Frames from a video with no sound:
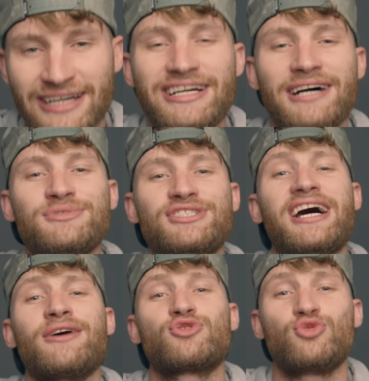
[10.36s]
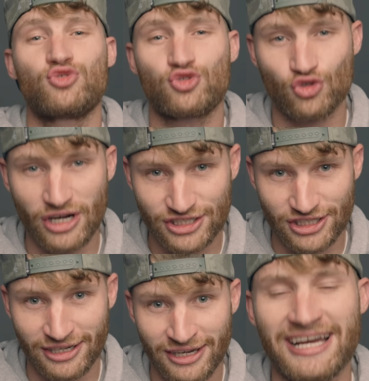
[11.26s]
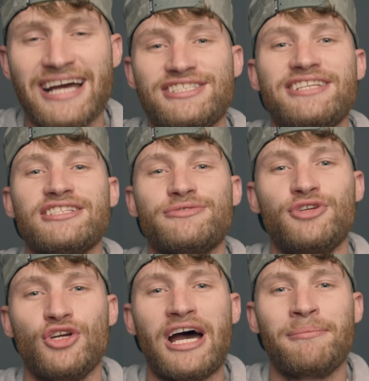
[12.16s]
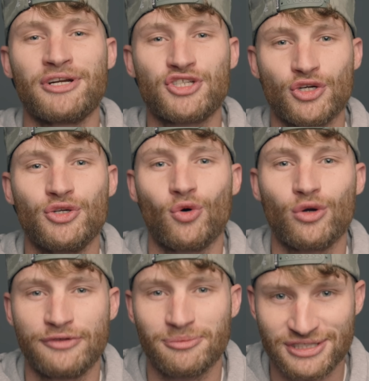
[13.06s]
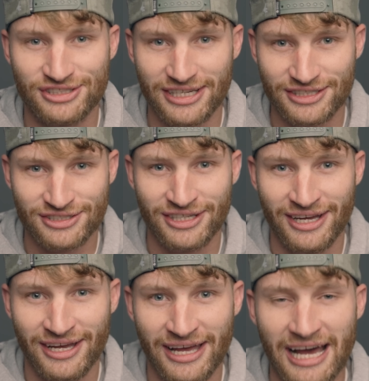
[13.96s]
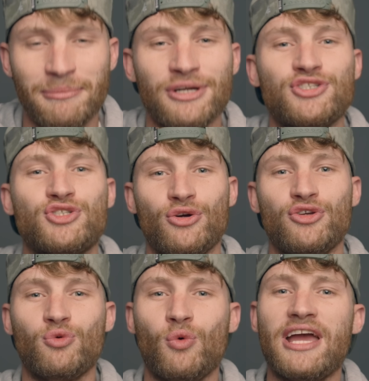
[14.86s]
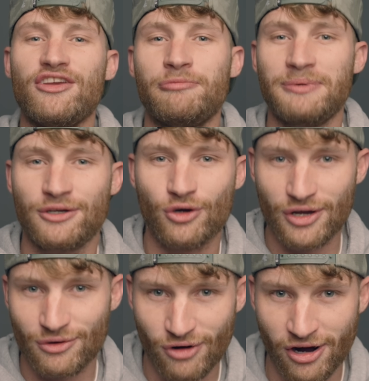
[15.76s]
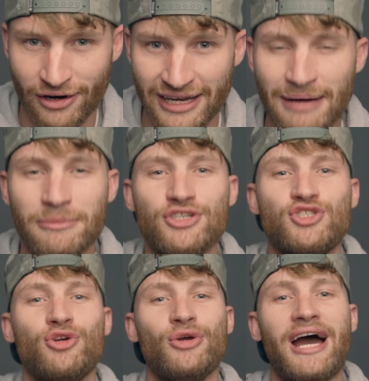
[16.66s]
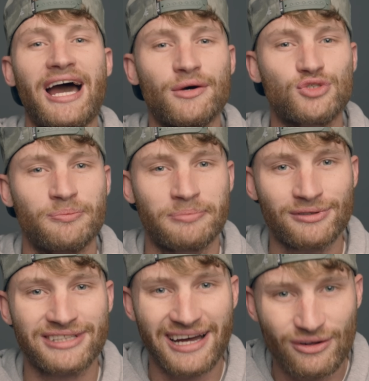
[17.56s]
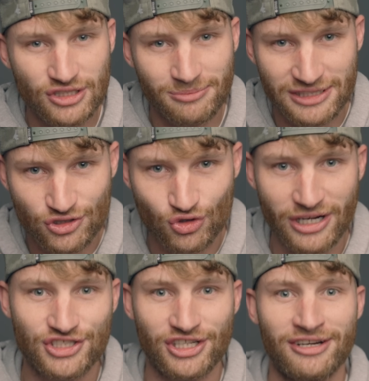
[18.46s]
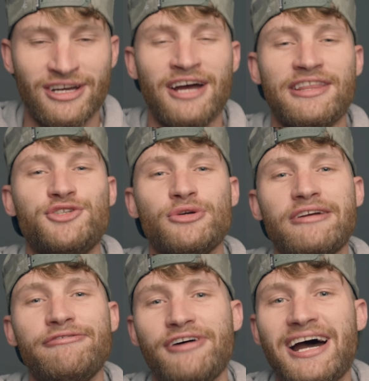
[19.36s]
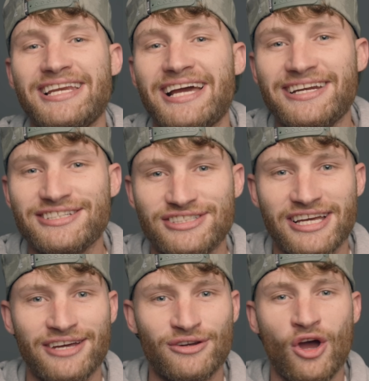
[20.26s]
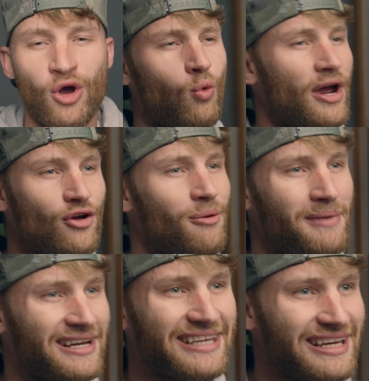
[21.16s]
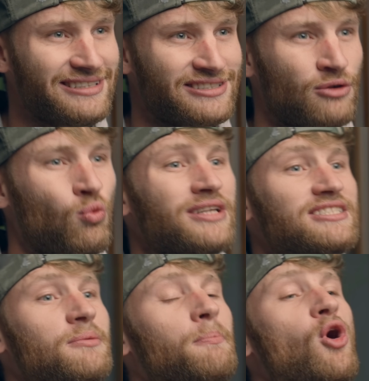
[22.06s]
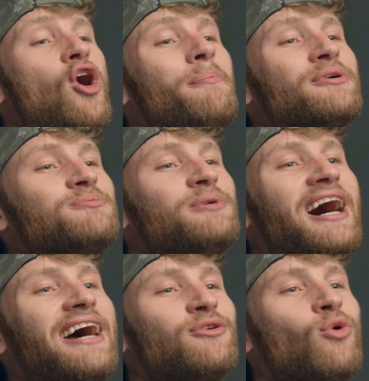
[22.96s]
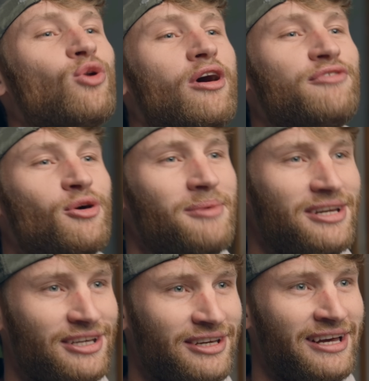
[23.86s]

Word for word: It comes down to structure. Guys, in this video, I'm gonna show you all of your mistakes. I'm gonna show you where you've been going wrong, and I'm gonna show you how to build the ultimate structure that you're gonna finally understand where your money is and what's the purpose behind all of your money.